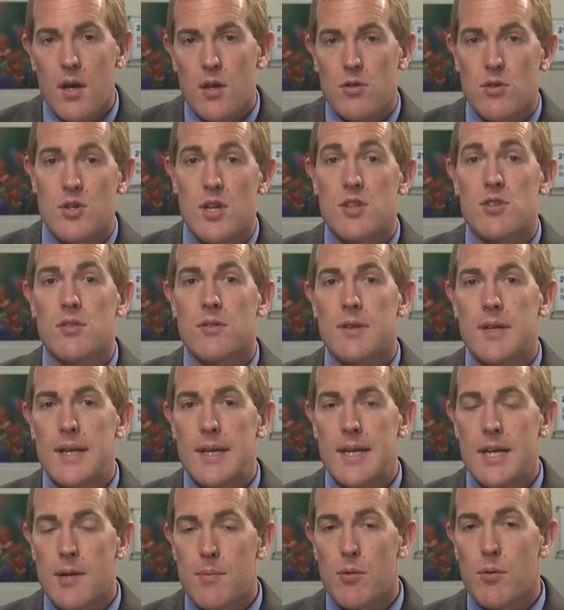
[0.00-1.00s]

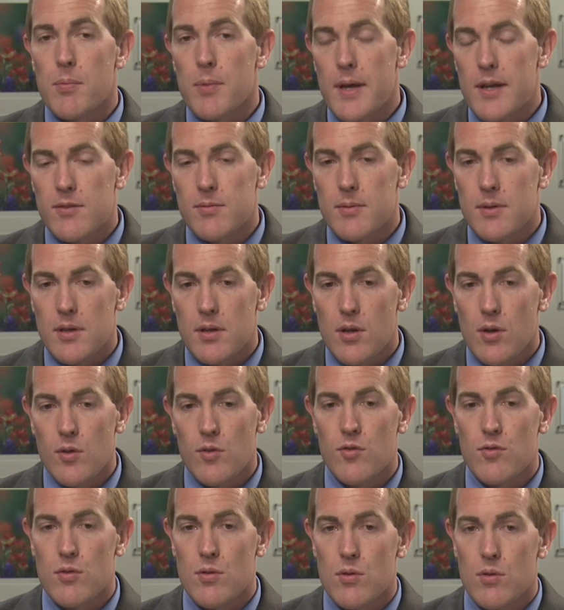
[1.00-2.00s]
Traditionally, hip replacement
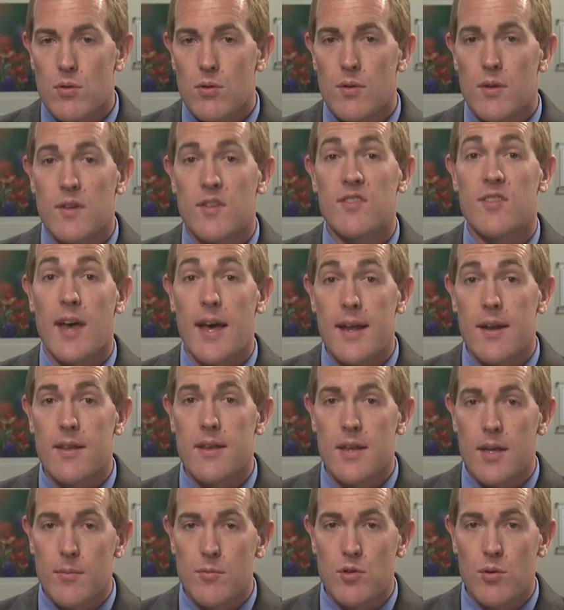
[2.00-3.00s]
goes through the side of
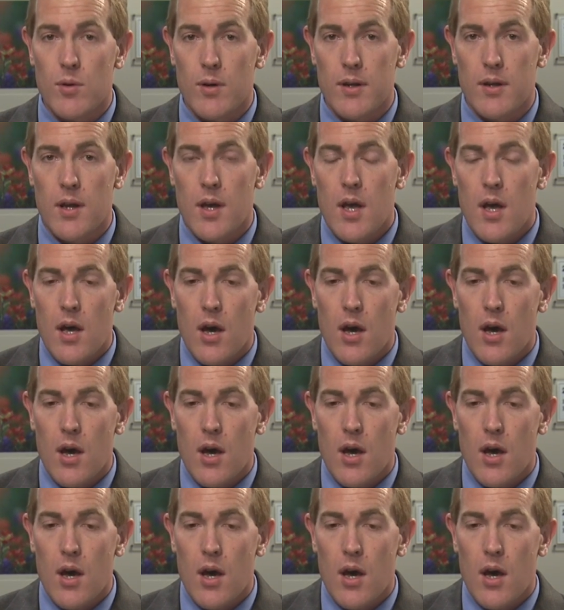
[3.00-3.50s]
the hip joint